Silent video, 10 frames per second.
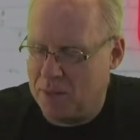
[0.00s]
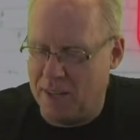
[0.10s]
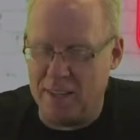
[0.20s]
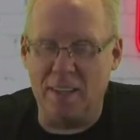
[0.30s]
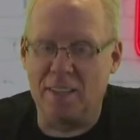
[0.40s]

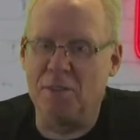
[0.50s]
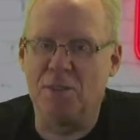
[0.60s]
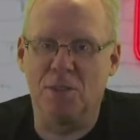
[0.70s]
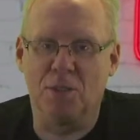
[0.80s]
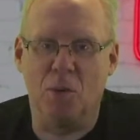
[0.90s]
it
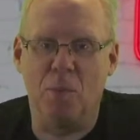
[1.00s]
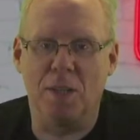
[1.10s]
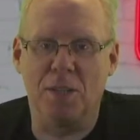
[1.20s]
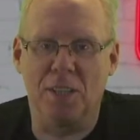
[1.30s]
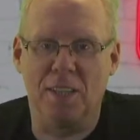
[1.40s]
gives you so
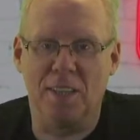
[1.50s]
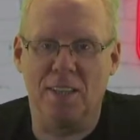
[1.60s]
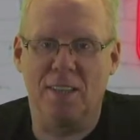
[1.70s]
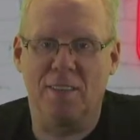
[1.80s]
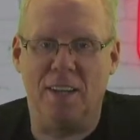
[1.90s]
much
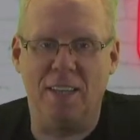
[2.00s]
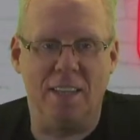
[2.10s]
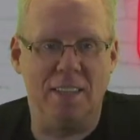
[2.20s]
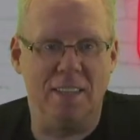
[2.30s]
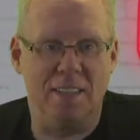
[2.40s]
great
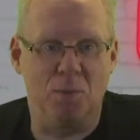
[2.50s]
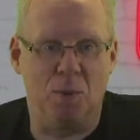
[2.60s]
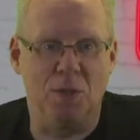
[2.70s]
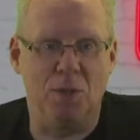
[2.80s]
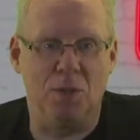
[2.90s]
ideas
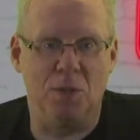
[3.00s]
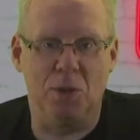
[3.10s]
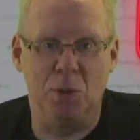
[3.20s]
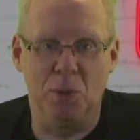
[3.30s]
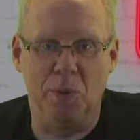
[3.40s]
what you
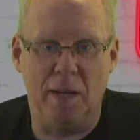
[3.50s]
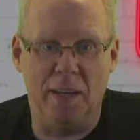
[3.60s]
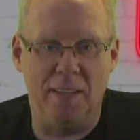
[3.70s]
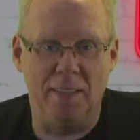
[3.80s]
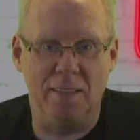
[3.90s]
could do,
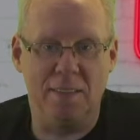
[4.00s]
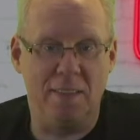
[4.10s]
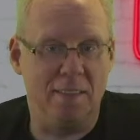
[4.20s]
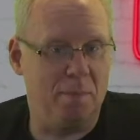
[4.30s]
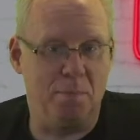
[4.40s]
and
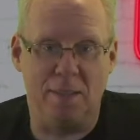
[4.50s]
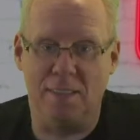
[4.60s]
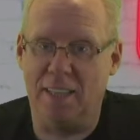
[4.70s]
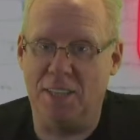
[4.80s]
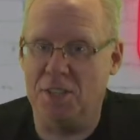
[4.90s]
the
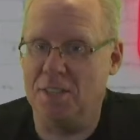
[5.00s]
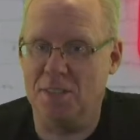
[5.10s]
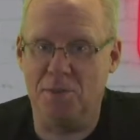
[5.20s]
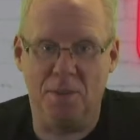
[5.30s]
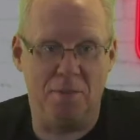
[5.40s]
presentation is
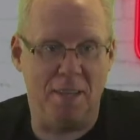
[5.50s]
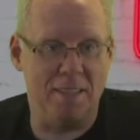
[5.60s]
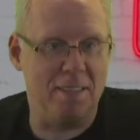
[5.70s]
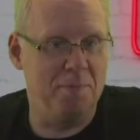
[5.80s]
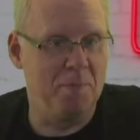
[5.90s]
doing the
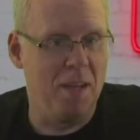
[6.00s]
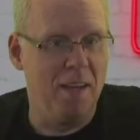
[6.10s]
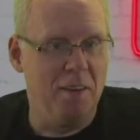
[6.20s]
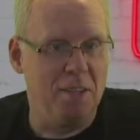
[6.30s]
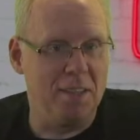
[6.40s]
rest.
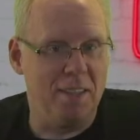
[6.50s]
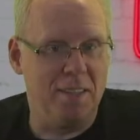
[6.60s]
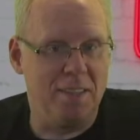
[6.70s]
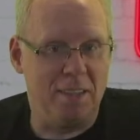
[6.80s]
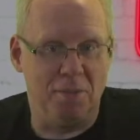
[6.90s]

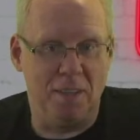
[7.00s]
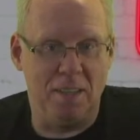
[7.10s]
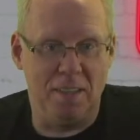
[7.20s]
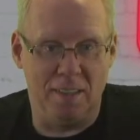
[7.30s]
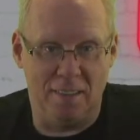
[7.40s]

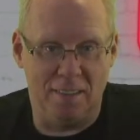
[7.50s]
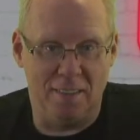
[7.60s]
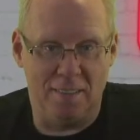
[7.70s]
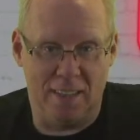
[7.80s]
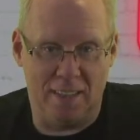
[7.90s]
Definitely
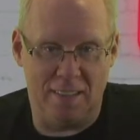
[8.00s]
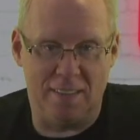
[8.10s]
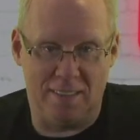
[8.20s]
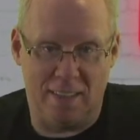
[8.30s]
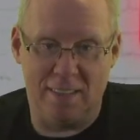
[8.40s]
that
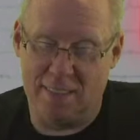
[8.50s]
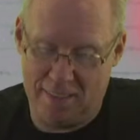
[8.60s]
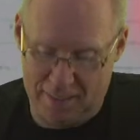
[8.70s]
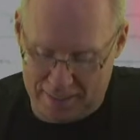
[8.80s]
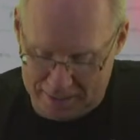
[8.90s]
does
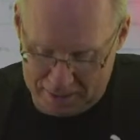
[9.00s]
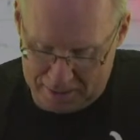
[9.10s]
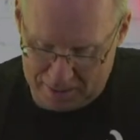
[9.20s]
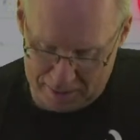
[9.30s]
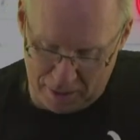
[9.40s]
it.
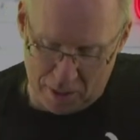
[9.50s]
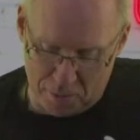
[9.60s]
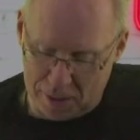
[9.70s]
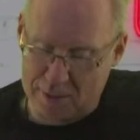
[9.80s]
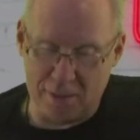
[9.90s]
And yeah,
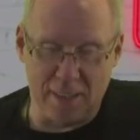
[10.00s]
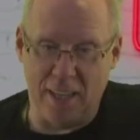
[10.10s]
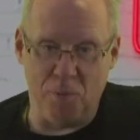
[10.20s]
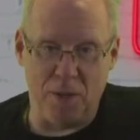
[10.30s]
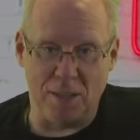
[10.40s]
well,
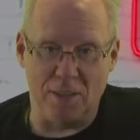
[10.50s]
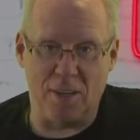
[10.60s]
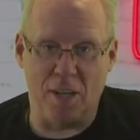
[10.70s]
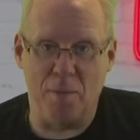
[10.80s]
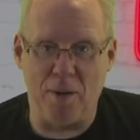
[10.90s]
today we are
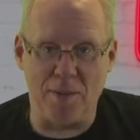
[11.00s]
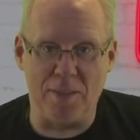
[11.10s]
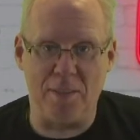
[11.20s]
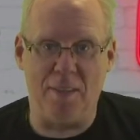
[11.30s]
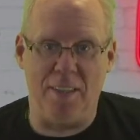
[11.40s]
talking
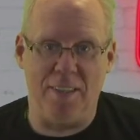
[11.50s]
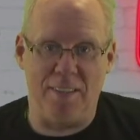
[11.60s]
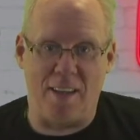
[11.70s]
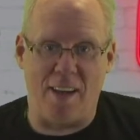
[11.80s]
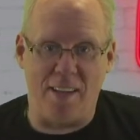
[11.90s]
about
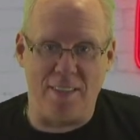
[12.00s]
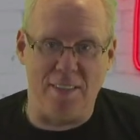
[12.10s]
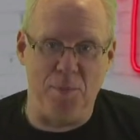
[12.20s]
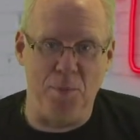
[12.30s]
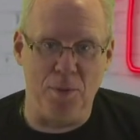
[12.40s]
these cards,
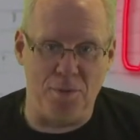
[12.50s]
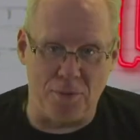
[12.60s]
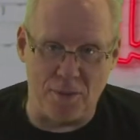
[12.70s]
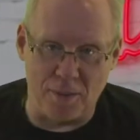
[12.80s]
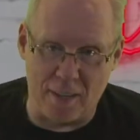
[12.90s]
these
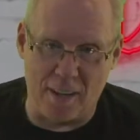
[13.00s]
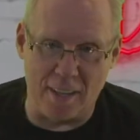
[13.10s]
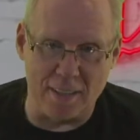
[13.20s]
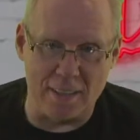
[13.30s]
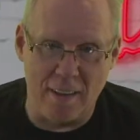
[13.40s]
beautiful
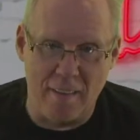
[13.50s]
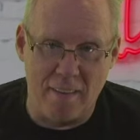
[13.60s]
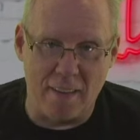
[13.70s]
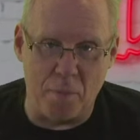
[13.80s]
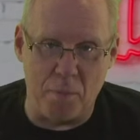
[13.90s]
cards
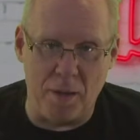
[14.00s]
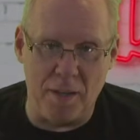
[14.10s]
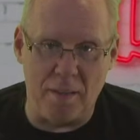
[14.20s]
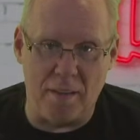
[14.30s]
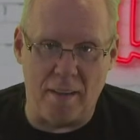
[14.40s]
that
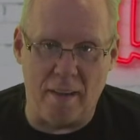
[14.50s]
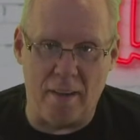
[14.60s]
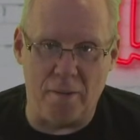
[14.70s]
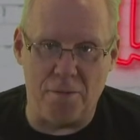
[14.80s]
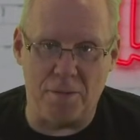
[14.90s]
mean they
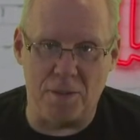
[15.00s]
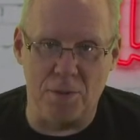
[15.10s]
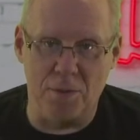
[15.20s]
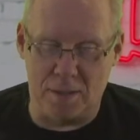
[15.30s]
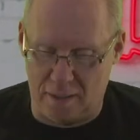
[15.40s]
have
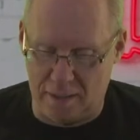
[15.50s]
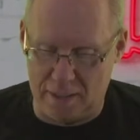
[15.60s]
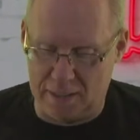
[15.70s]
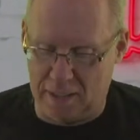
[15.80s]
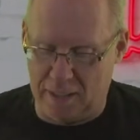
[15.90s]
two
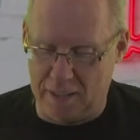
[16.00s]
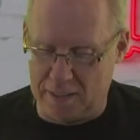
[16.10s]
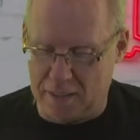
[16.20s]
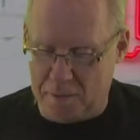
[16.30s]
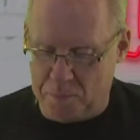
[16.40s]
sides.
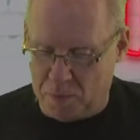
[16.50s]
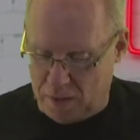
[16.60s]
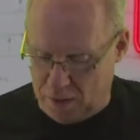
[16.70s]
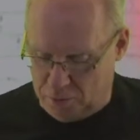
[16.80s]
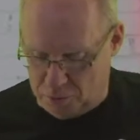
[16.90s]
And
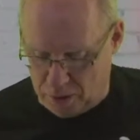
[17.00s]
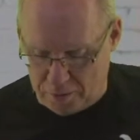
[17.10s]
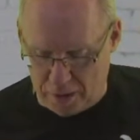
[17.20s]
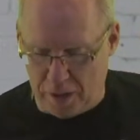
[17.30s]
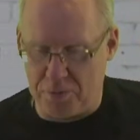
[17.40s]
if you
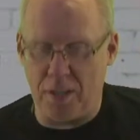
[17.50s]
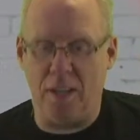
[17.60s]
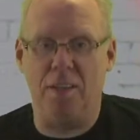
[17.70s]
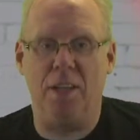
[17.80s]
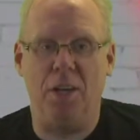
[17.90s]
ever have
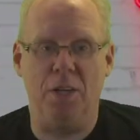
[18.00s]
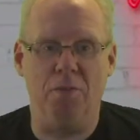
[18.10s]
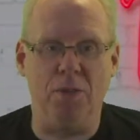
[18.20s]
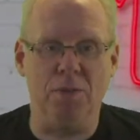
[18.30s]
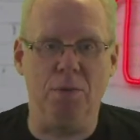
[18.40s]
done the
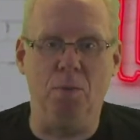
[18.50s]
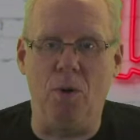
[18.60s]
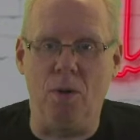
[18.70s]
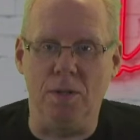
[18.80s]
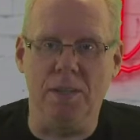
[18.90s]
anniversary
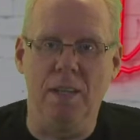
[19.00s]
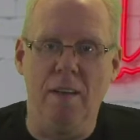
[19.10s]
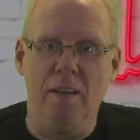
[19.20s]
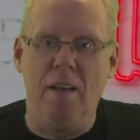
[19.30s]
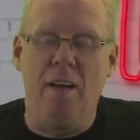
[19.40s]
waltz
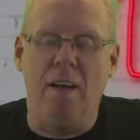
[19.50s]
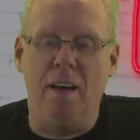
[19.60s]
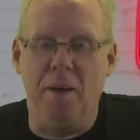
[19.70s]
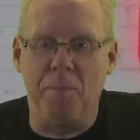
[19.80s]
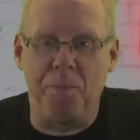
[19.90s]

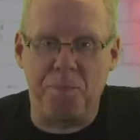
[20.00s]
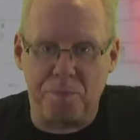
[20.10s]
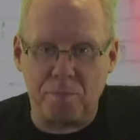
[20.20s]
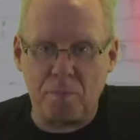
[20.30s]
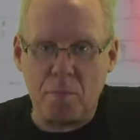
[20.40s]

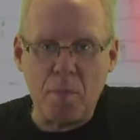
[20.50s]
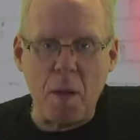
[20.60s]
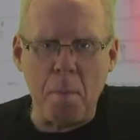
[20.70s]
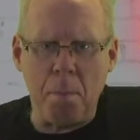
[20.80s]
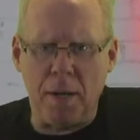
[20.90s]

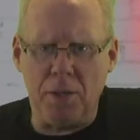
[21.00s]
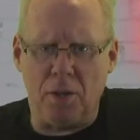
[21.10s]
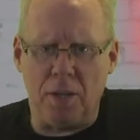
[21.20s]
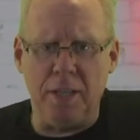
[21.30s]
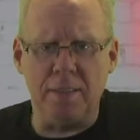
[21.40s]
by
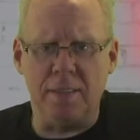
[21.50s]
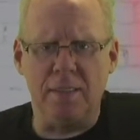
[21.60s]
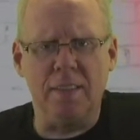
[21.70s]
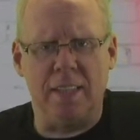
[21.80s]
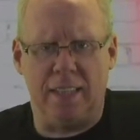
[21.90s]
Doc
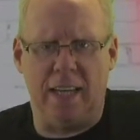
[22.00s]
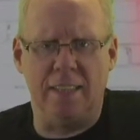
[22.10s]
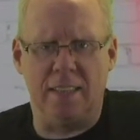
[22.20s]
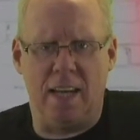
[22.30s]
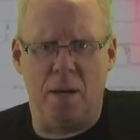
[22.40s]
Eason that
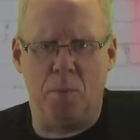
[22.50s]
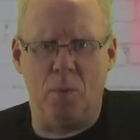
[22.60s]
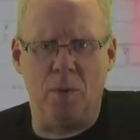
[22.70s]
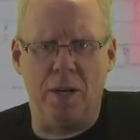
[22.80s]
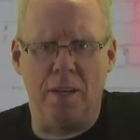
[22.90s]
ends up
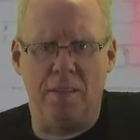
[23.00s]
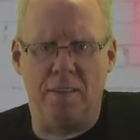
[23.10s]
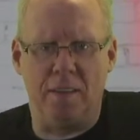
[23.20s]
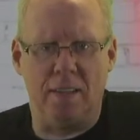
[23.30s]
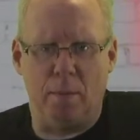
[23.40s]
with a